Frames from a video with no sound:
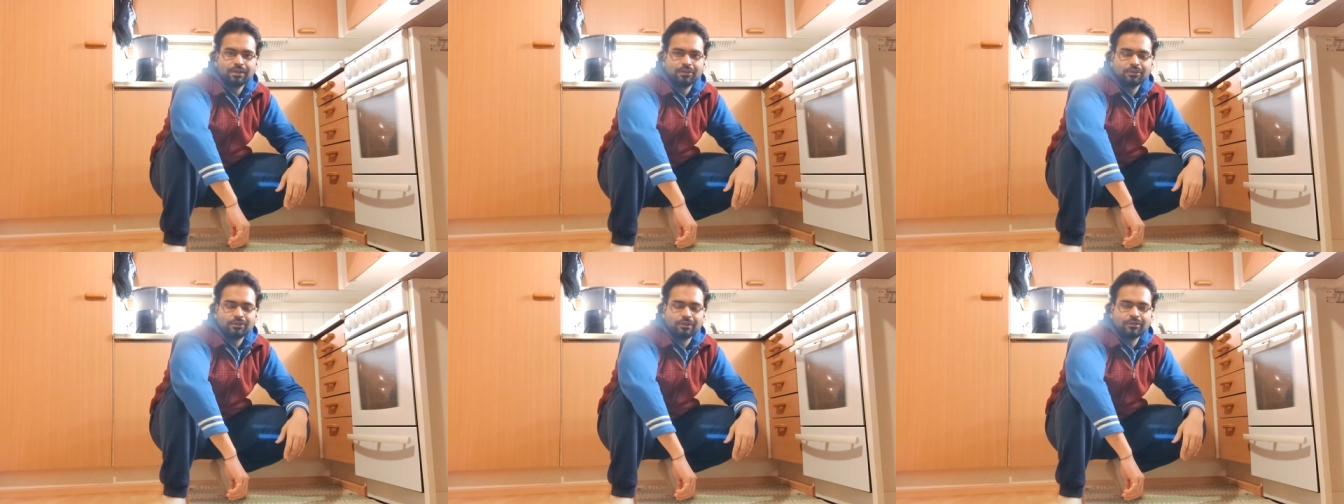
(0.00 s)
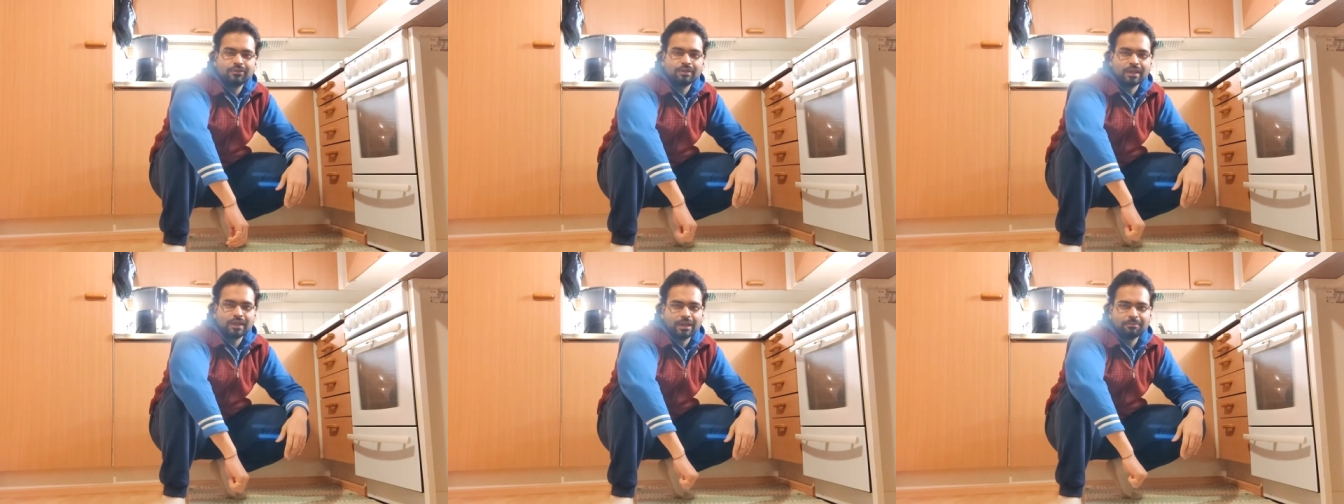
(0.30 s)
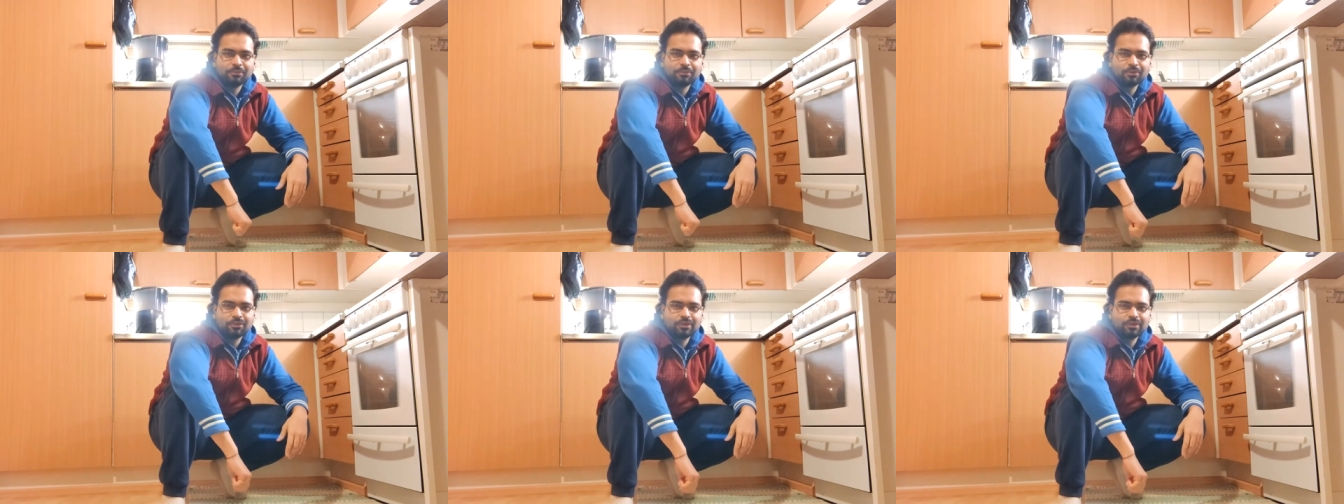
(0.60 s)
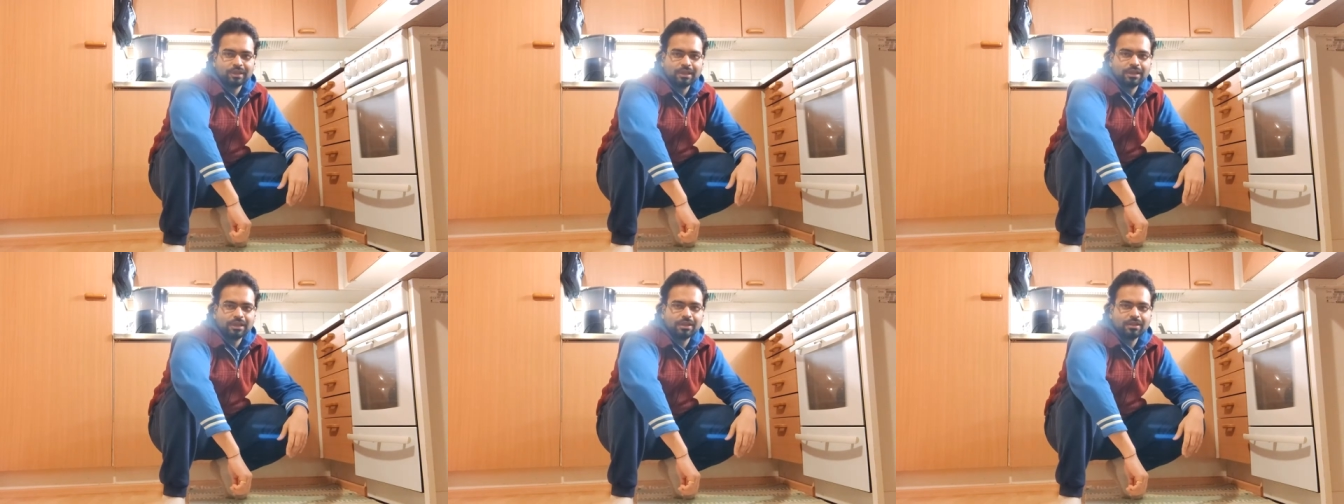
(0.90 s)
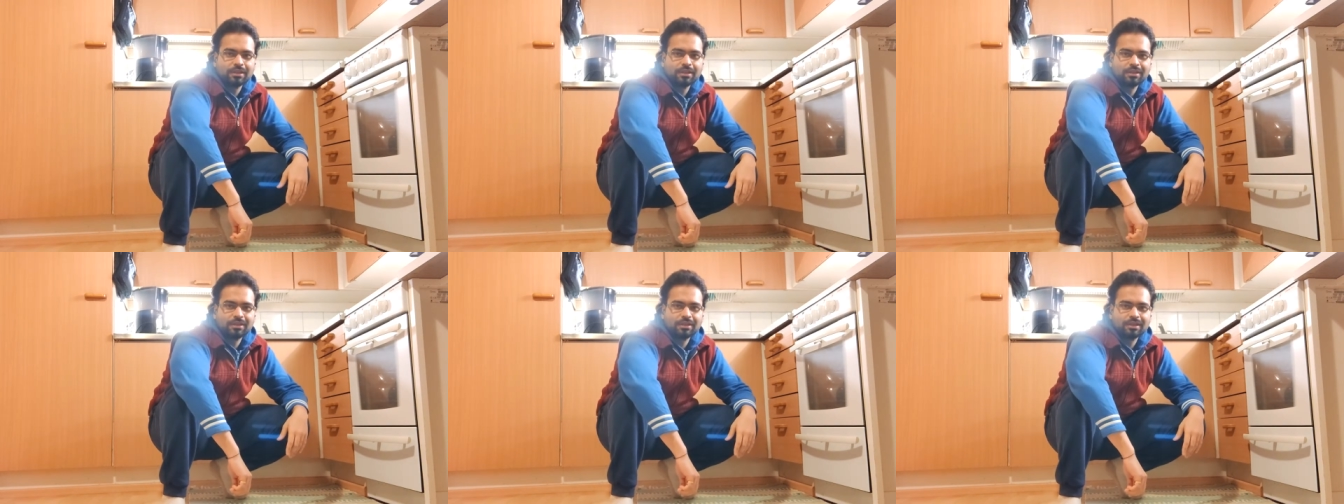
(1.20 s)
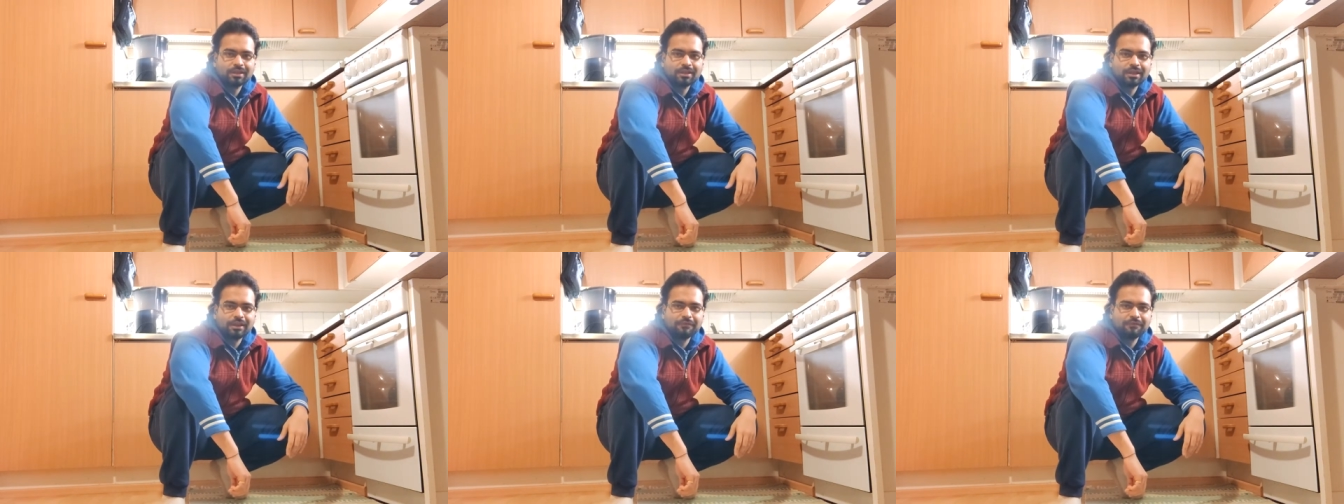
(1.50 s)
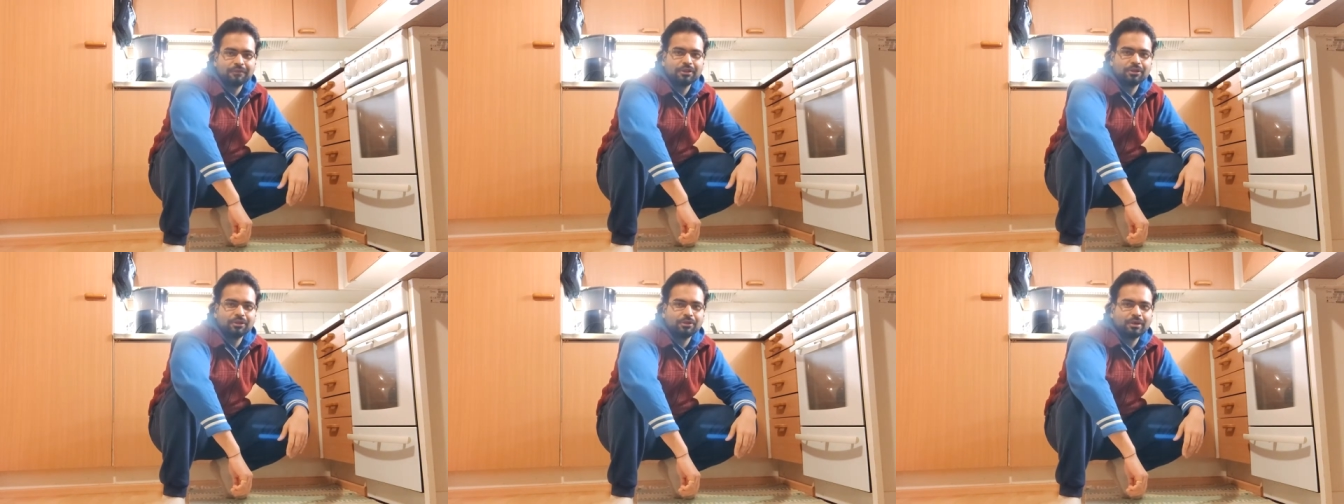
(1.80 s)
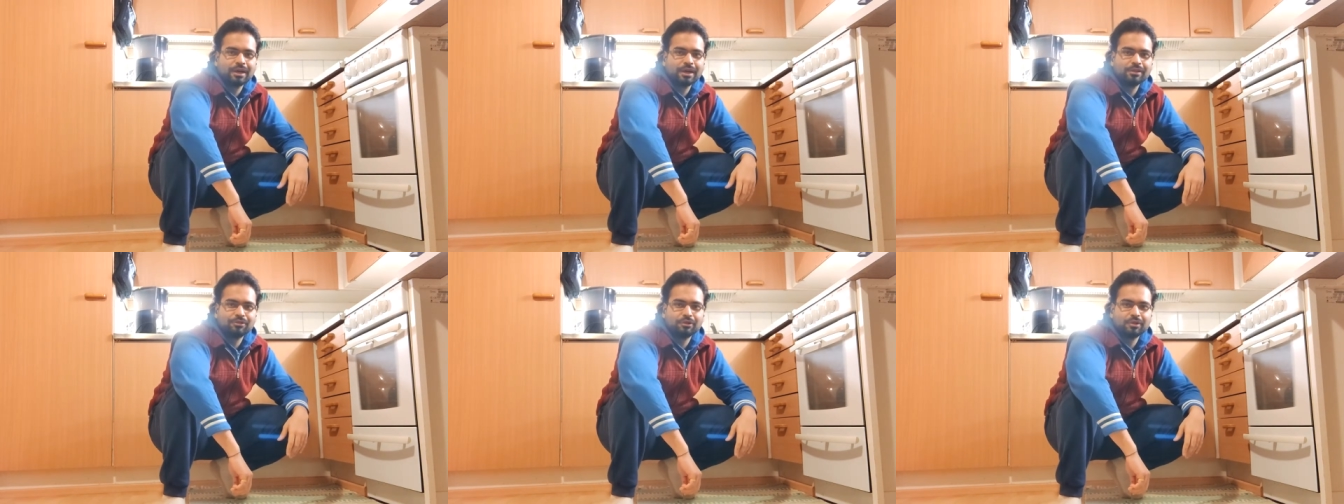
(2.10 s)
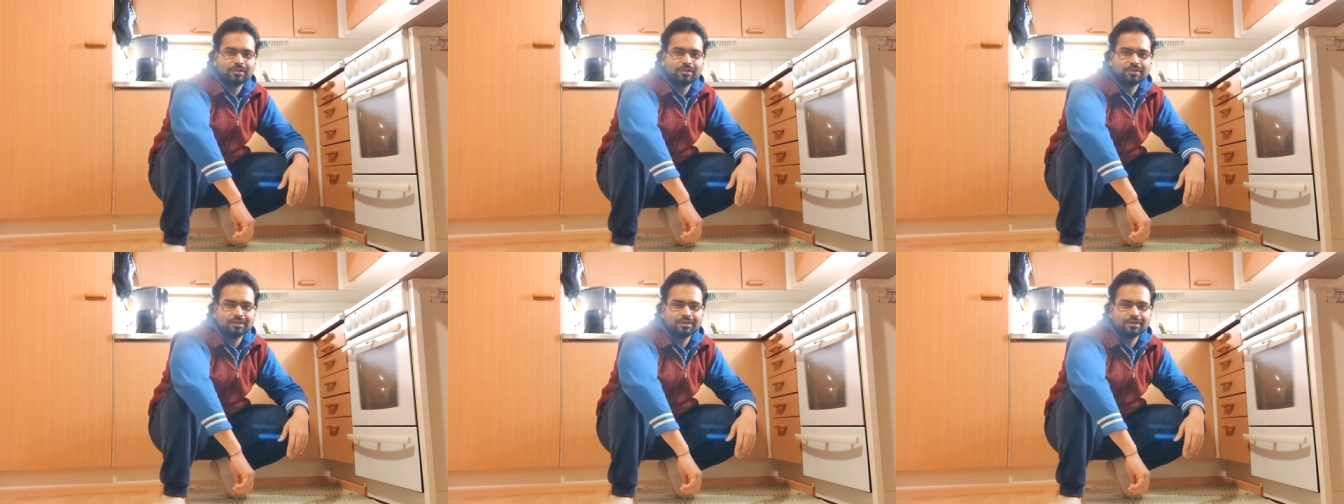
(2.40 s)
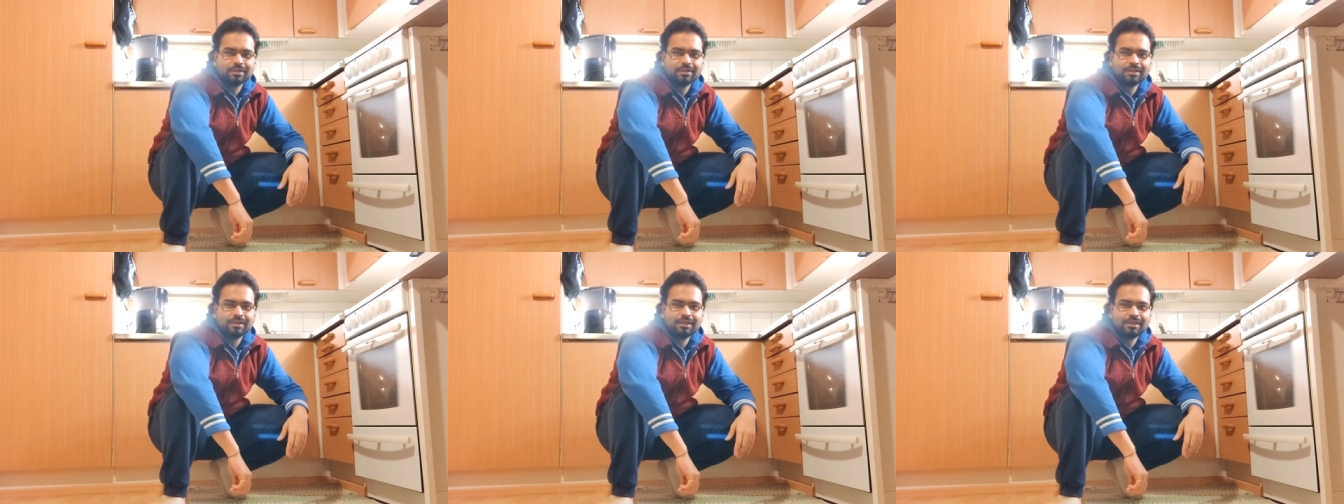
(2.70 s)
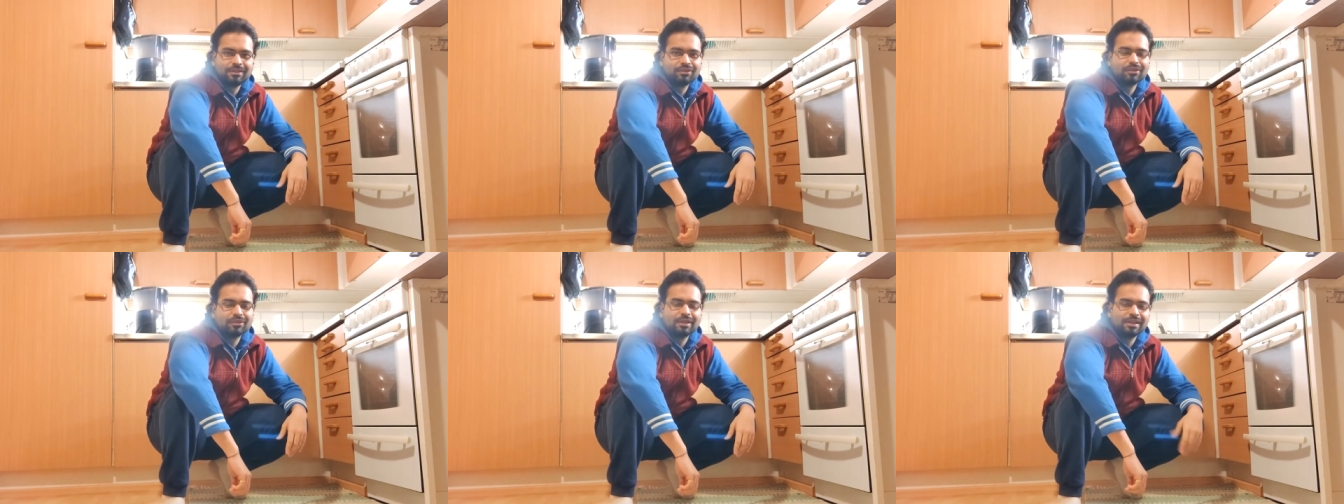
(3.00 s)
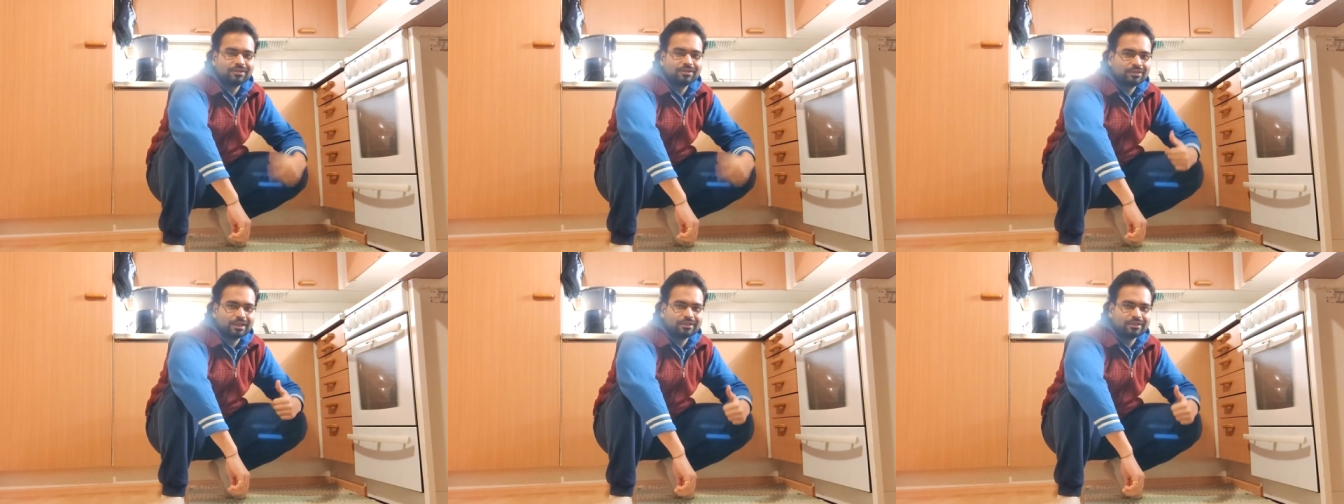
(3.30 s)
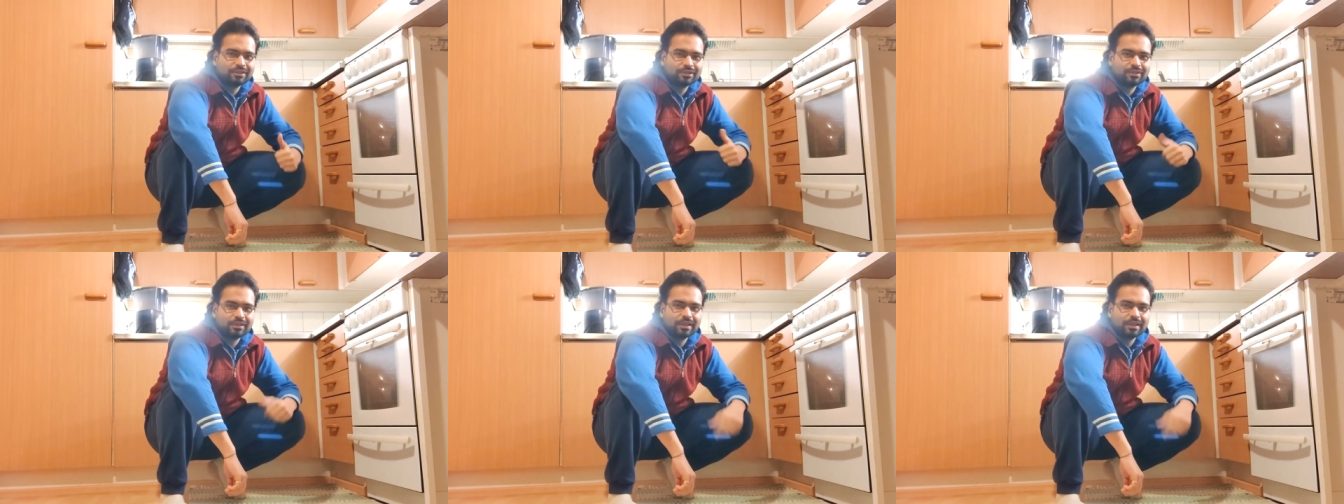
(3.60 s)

So it's time to see if the dough has risen. So let's check the